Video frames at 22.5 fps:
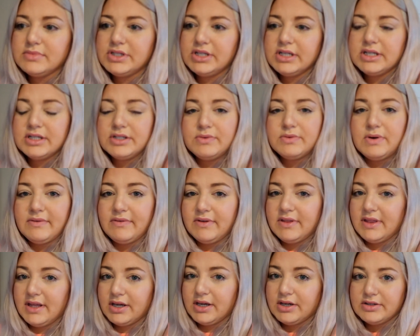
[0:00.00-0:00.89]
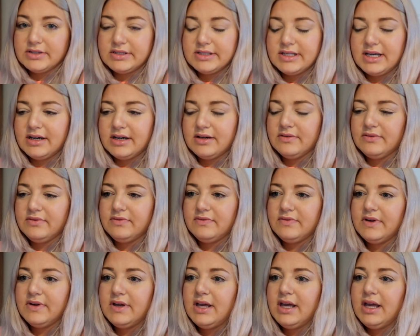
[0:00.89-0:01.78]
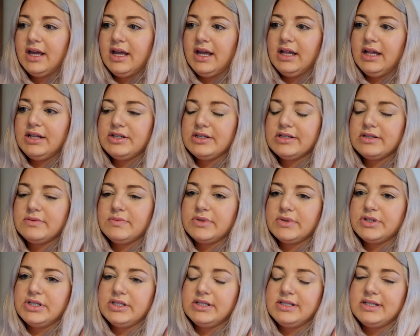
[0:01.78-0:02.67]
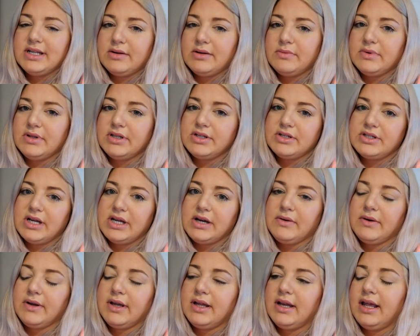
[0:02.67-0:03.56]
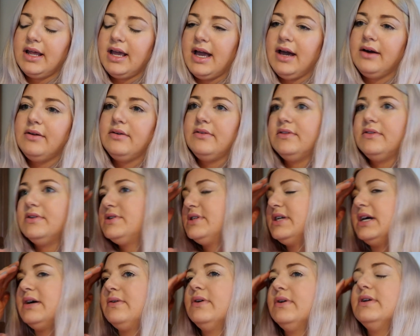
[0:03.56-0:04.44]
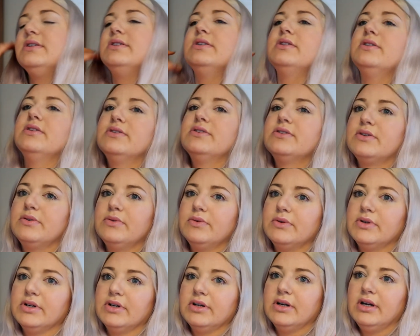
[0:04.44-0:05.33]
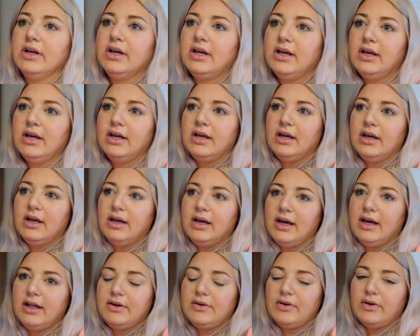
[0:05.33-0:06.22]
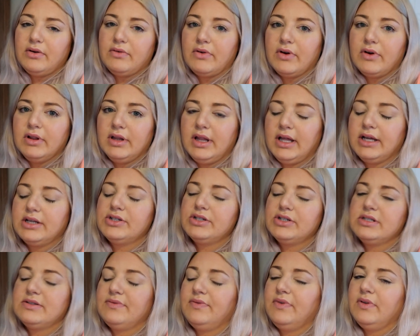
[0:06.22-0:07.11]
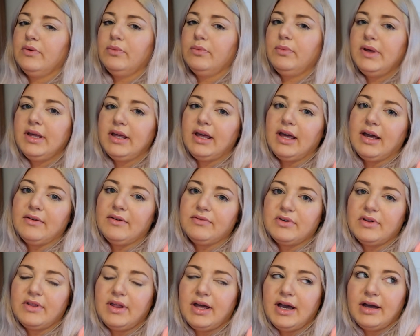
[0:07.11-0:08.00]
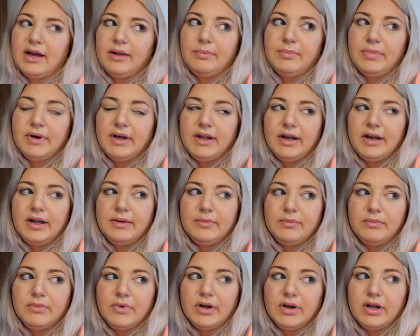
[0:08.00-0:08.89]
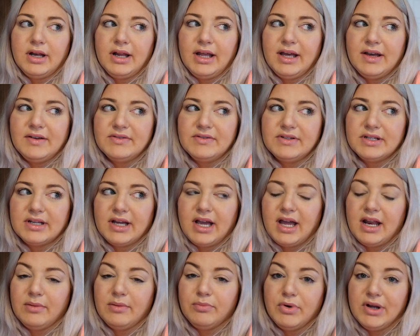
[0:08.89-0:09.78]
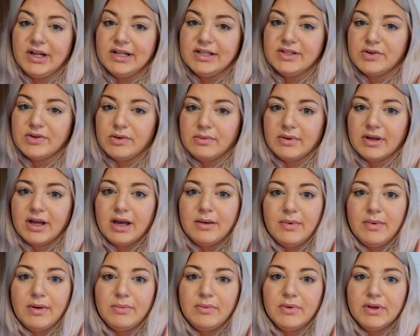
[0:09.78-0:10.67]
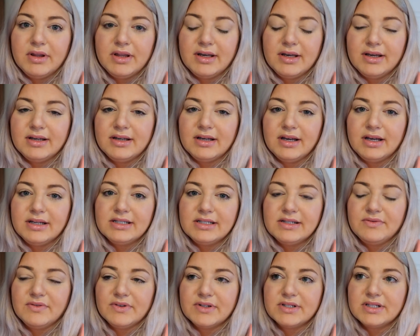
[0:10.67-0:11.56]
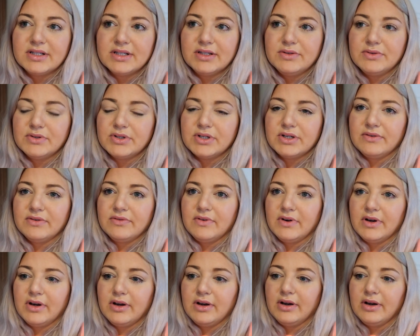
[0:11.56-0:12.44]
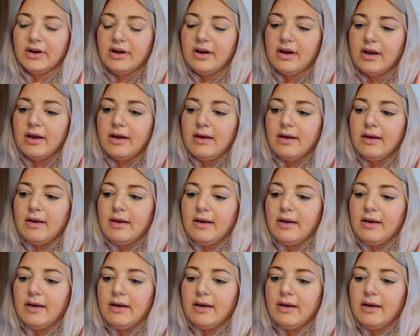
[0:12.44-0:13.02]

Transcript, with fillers: She can do everything herself. It's just when she's done with the shower, getting out of the shower into the scooter, I don't know if her legs just feel weak after that, but we're gonna have to kind of brainstorm and come up with a different solution for her.